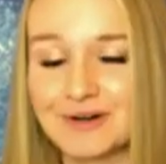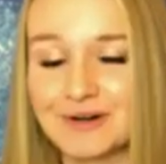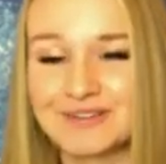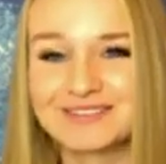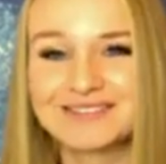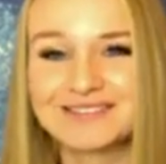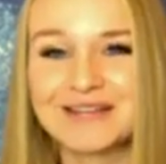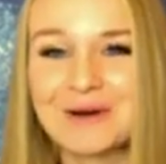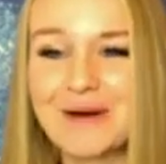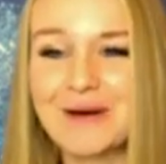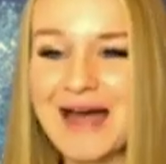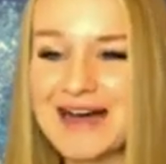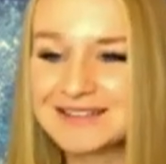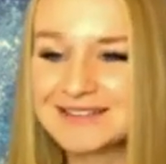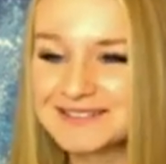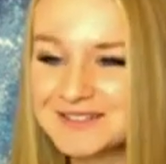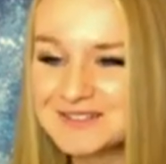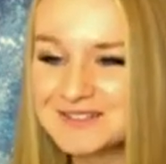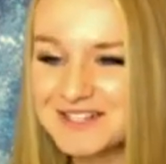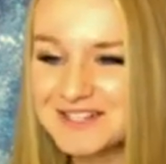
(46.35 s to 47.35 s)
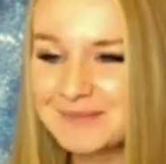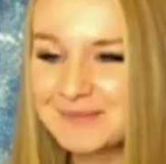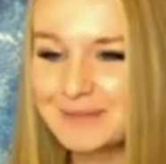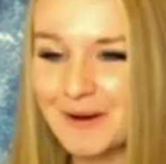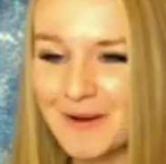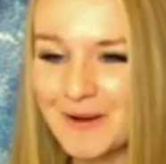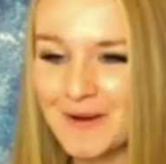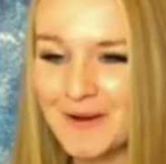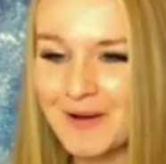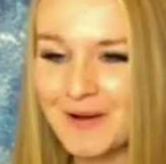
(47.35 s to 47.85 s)
So as you jump
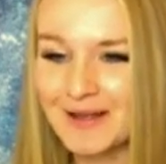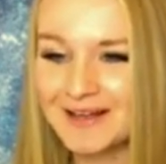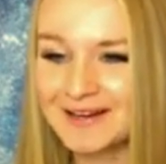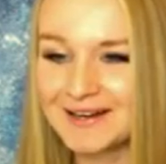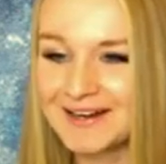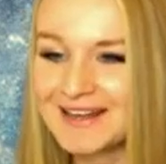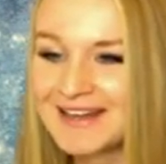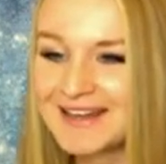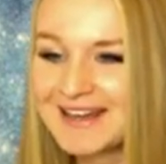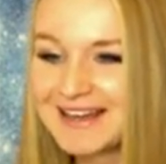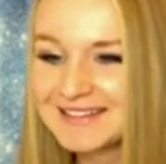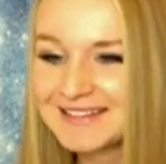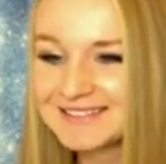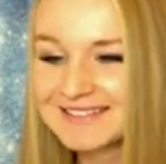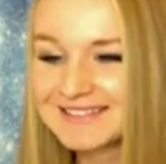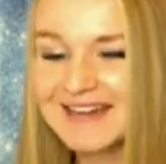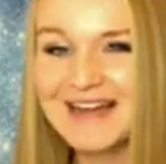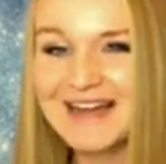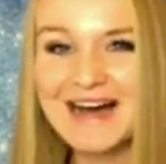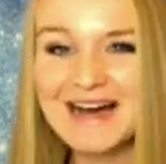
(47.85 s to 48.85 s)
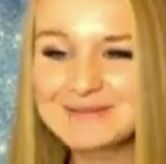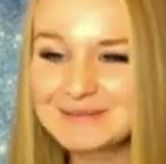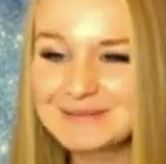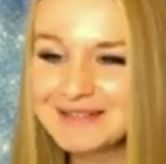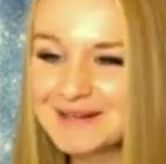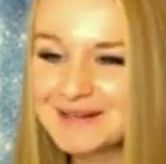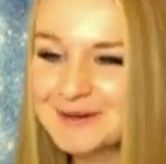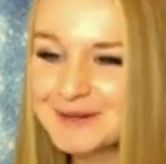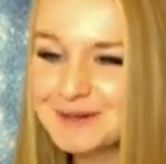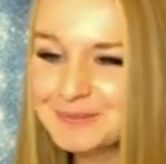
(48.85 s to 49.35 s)
on, say hi
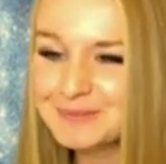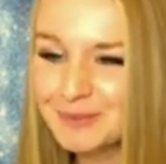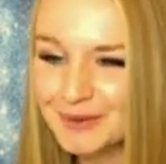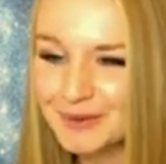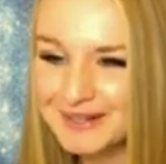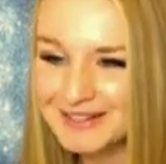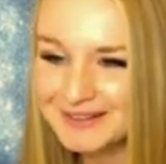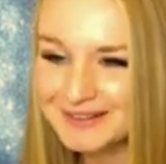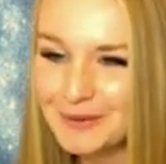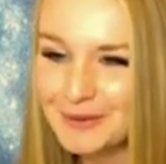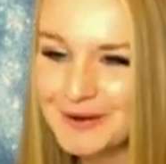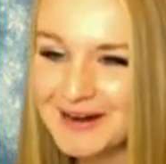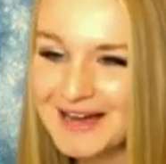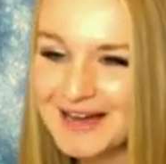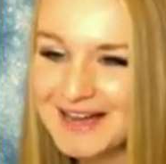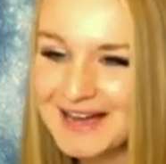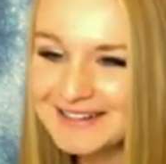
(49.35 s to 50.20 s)
below. Good morning, Laura.